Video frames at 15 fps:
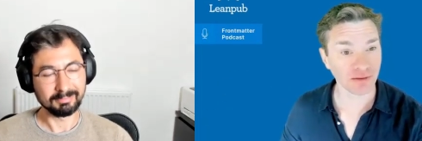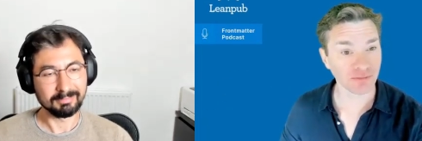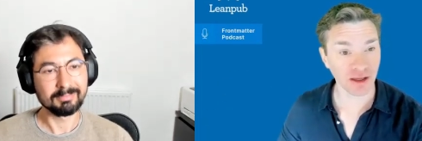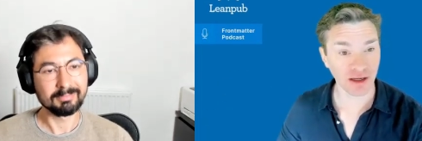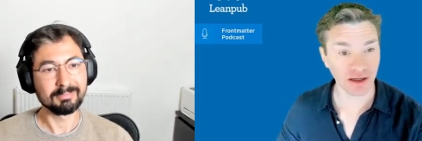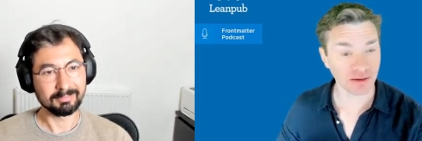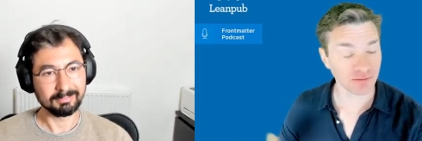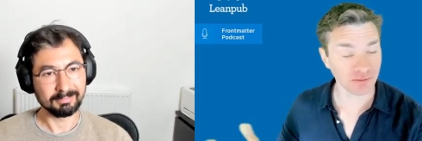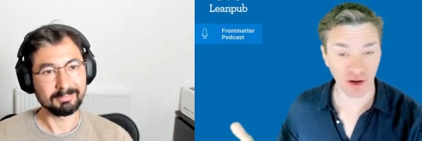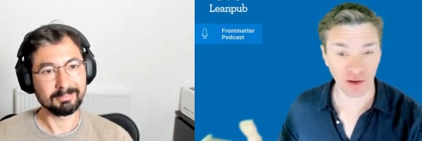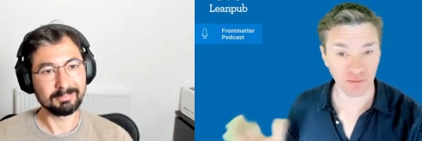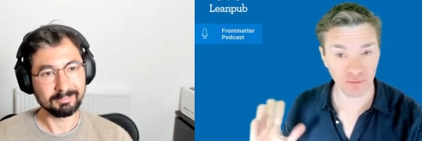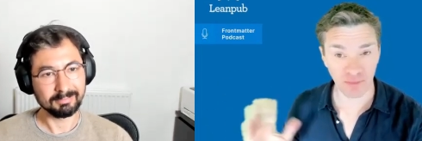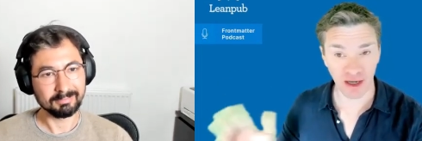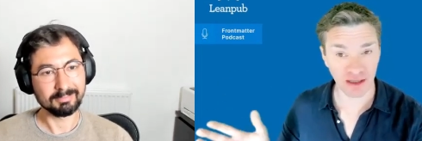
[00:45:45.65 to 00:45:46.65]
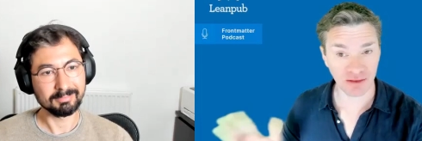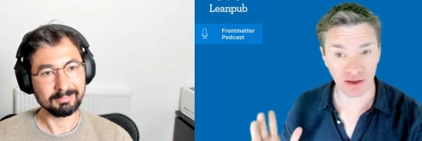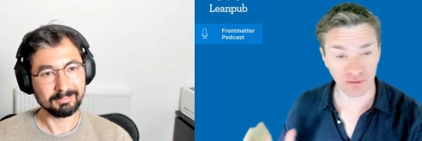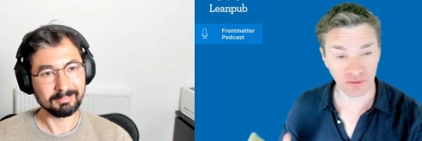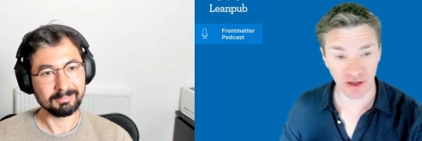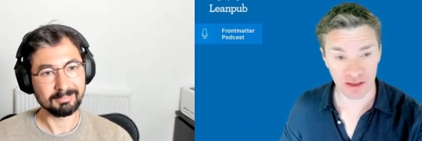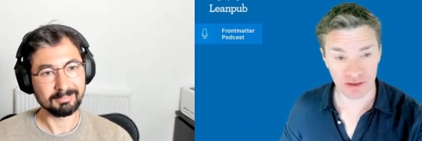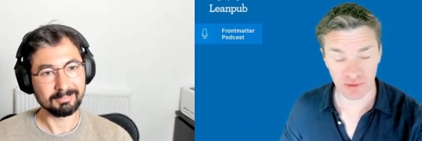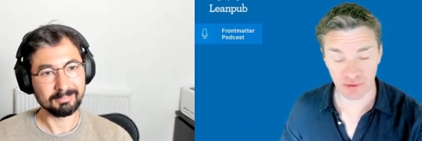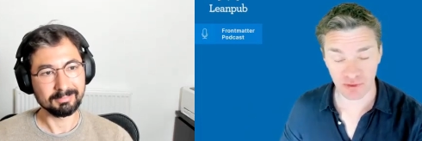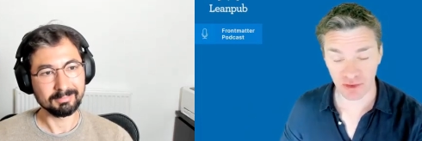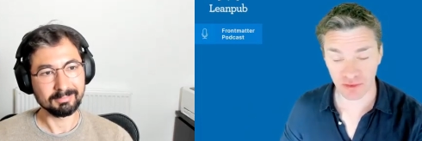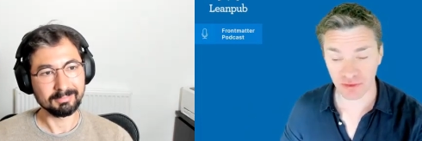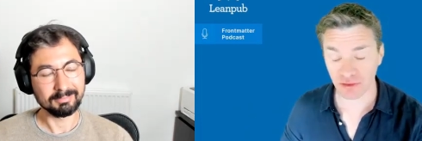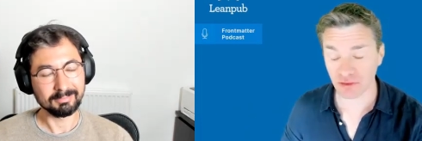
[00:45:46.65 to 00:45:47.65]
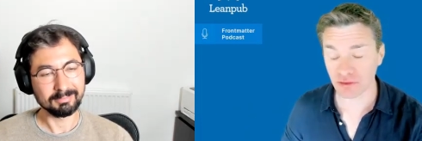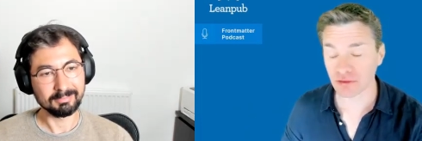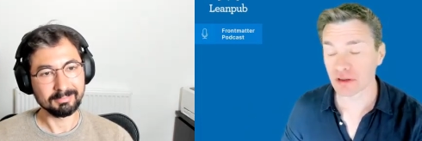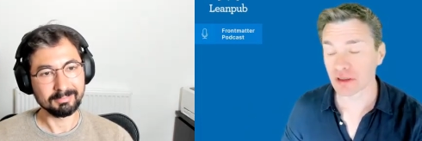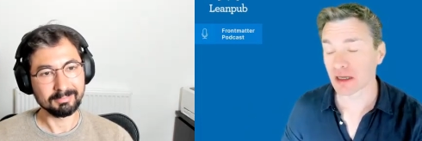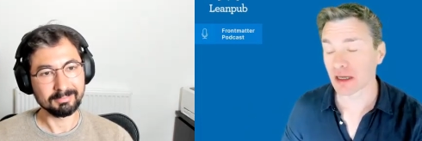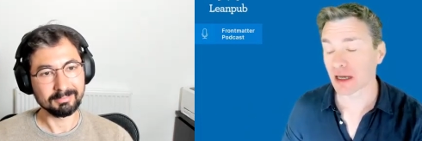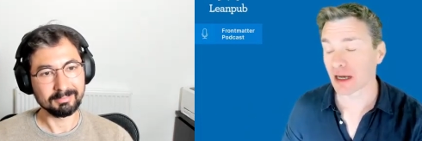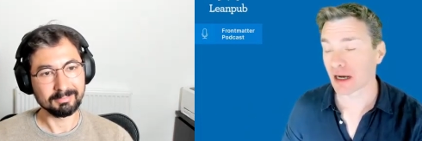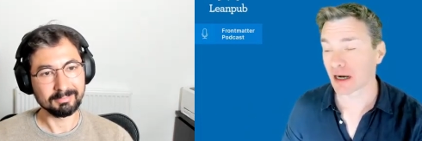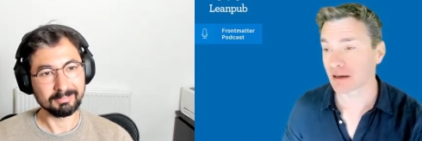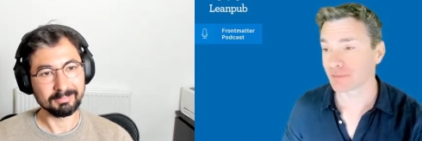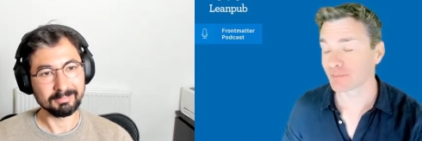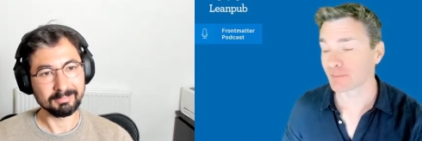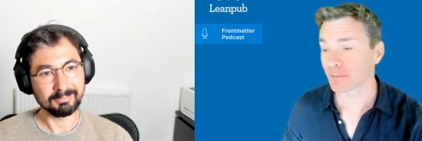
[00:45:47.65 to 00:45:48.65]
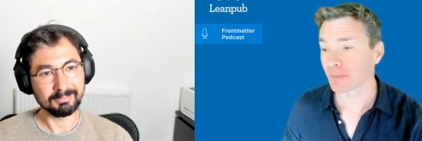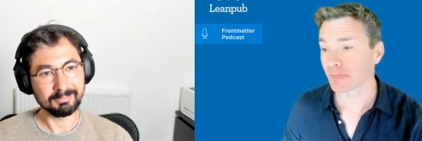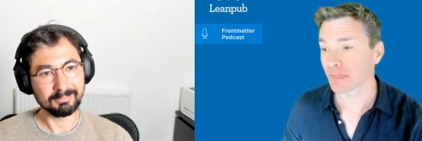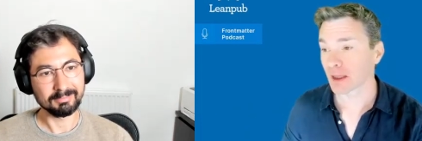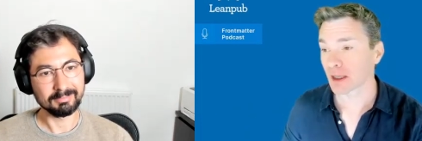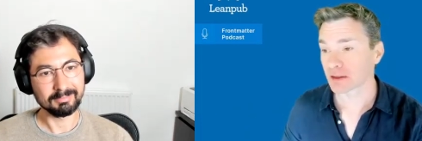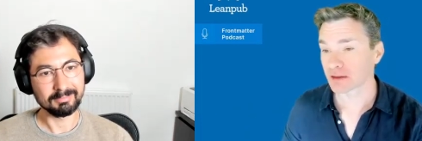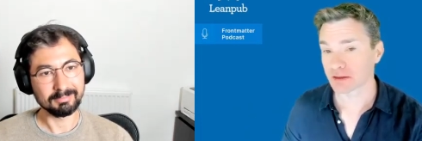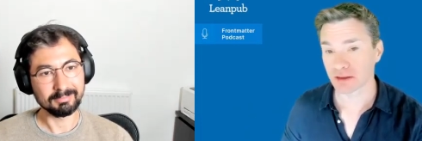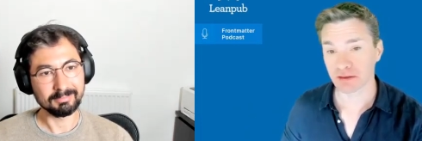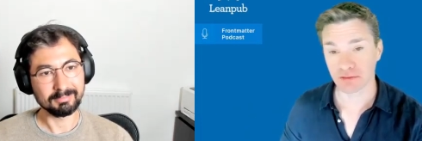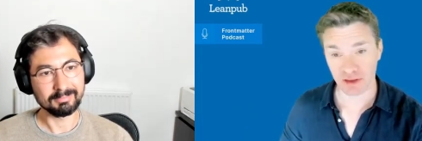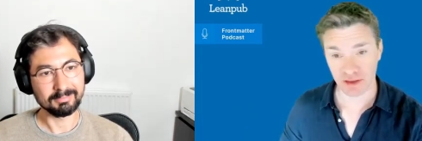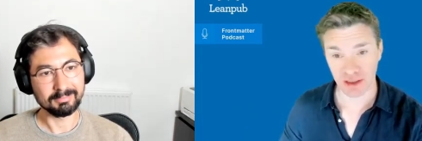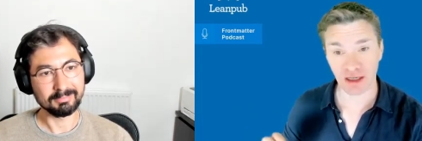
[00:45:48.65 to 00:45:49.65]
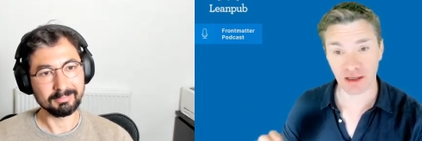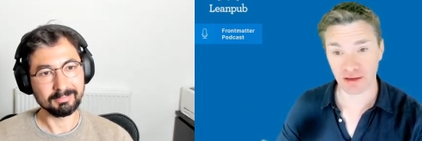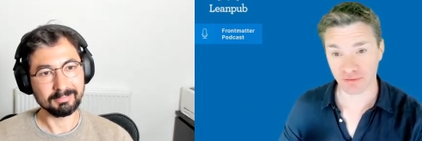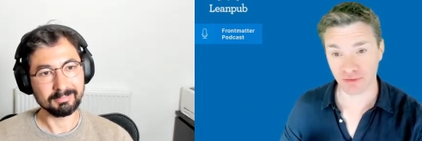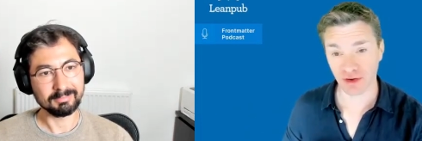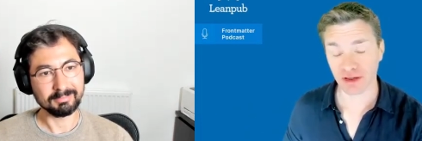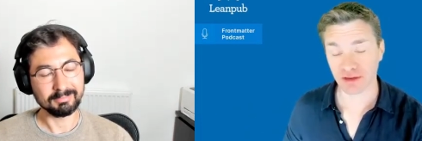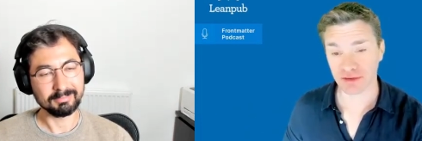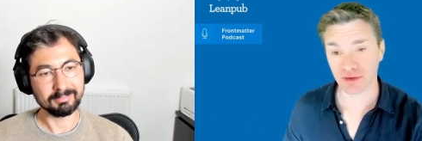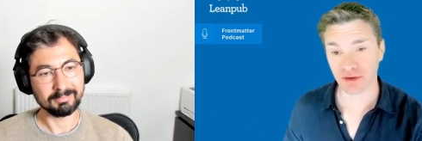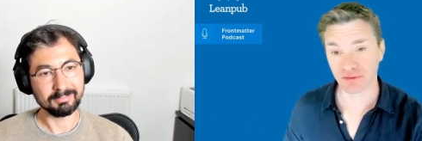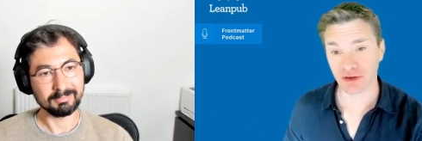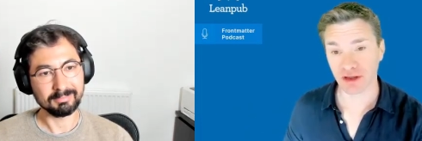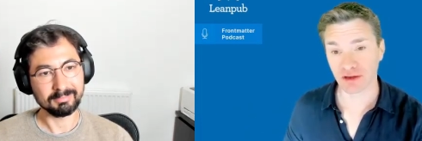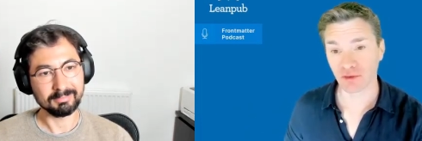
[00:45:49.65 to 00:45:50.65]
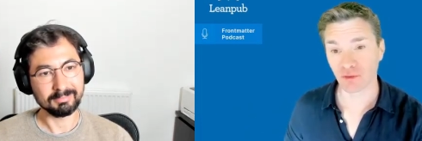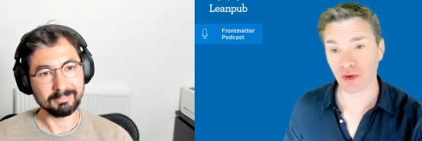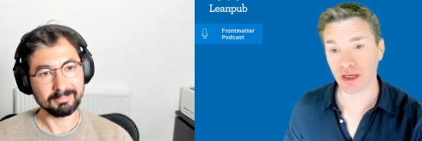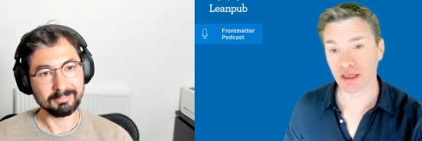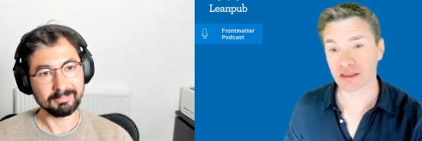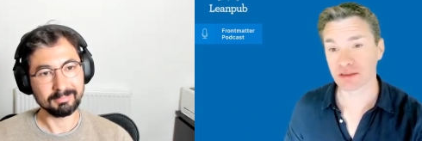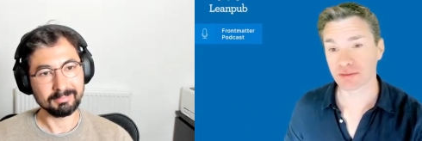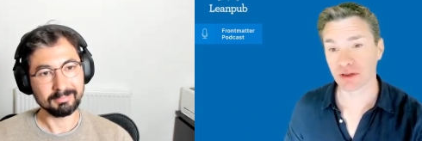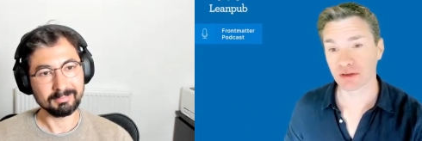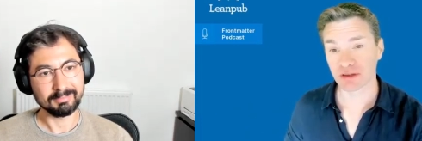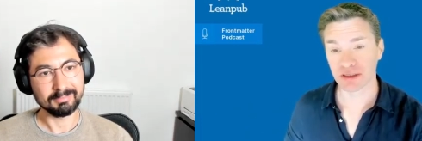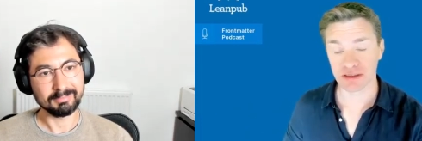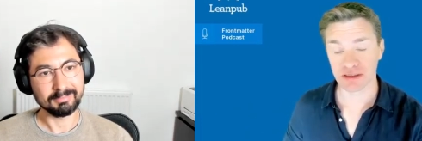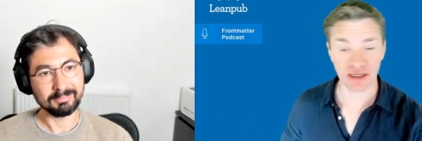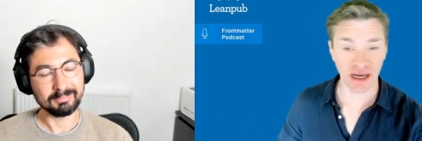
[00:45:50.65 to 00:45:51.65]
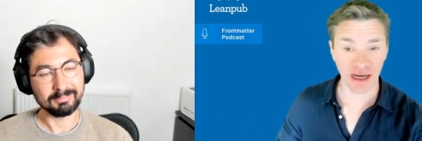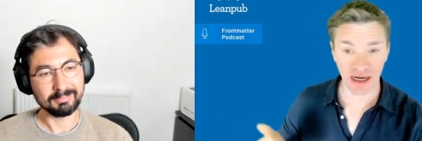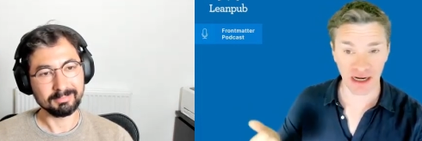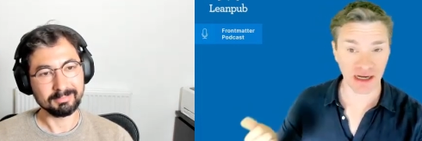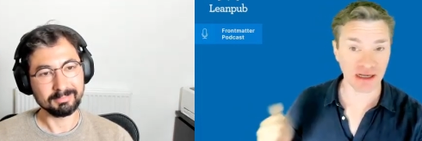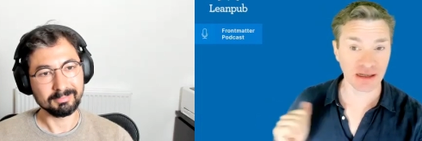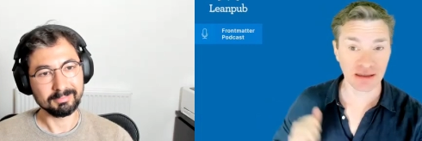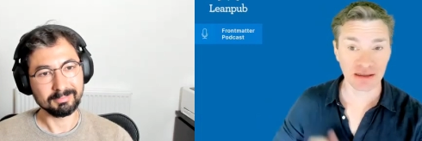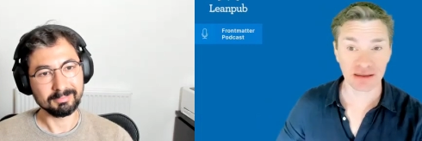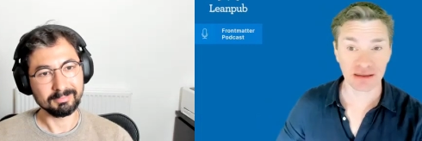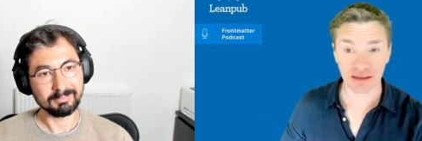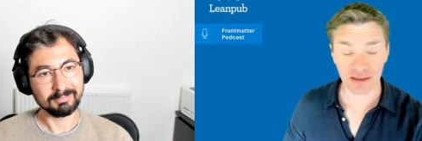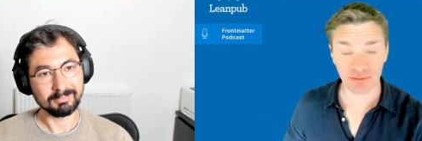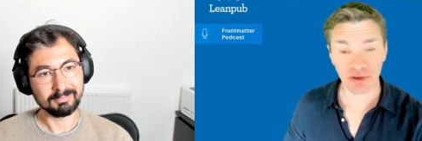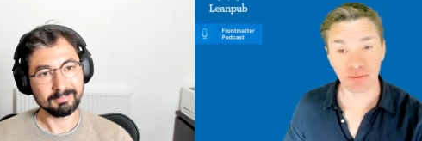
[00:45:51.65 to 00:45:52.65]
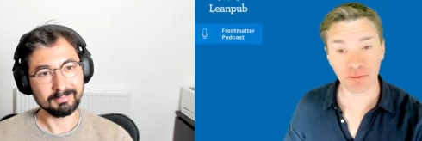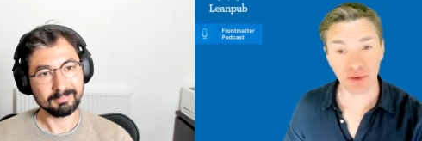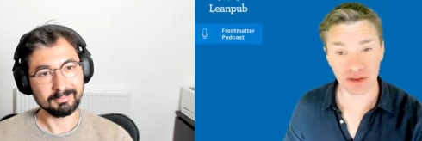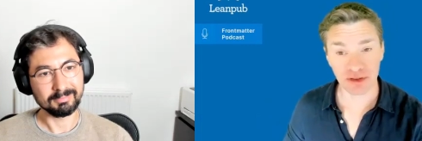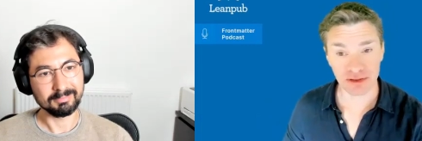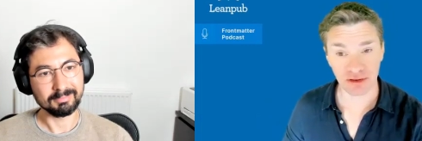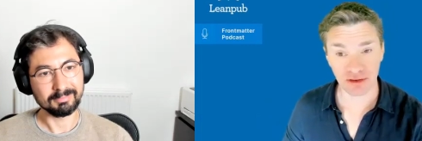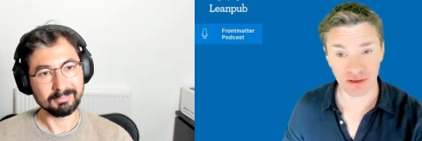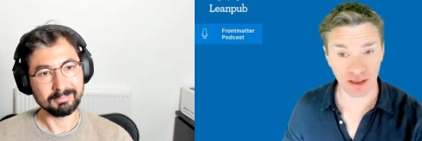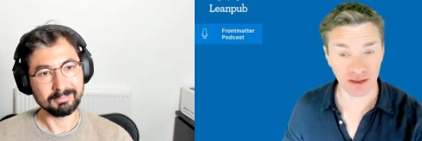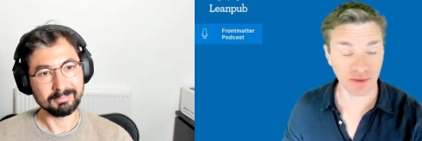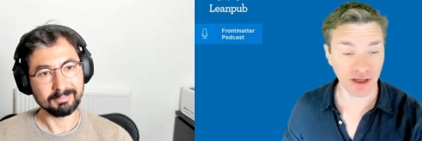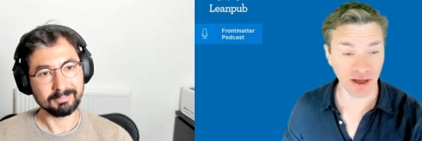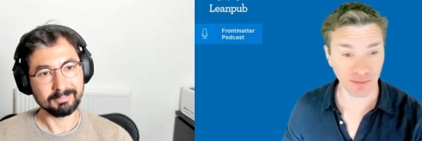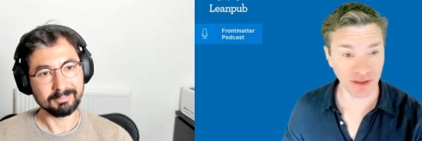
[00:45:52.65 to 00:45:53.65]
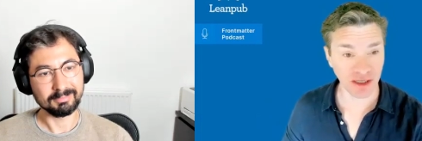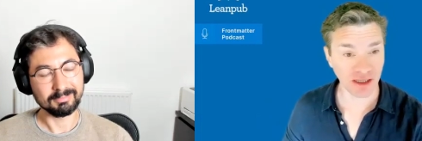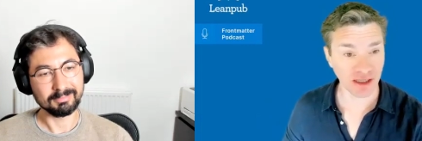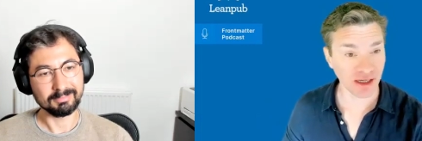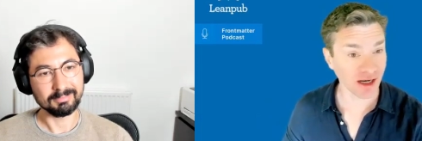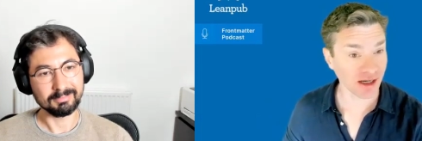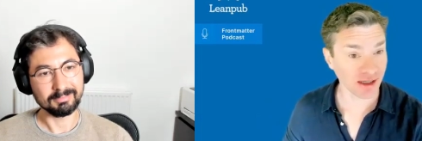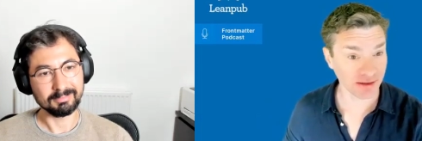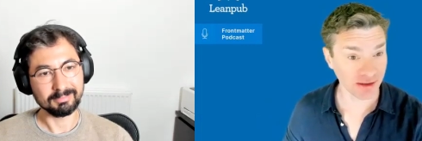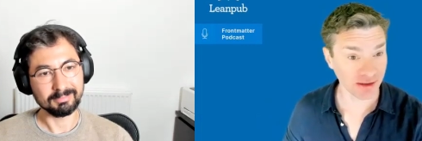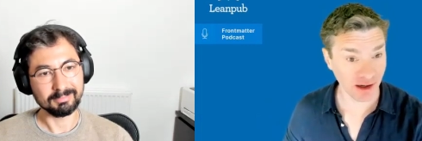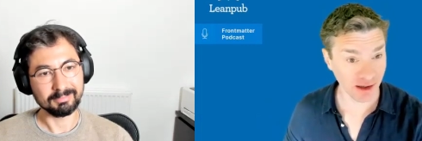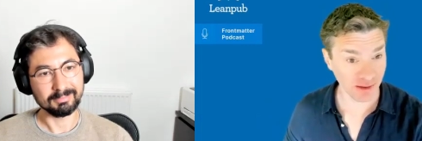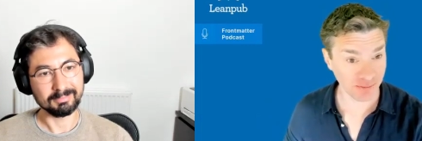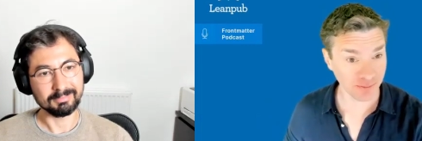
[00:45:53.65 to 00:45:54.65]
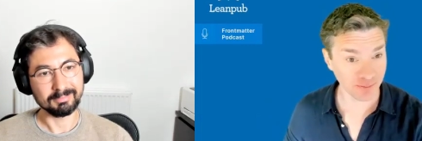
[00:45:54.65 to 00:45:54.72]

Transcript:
Speaker 1: They can make the arrangement with you. To get to the very sort of in the weeds about this, Leanpub books can be updated at any time,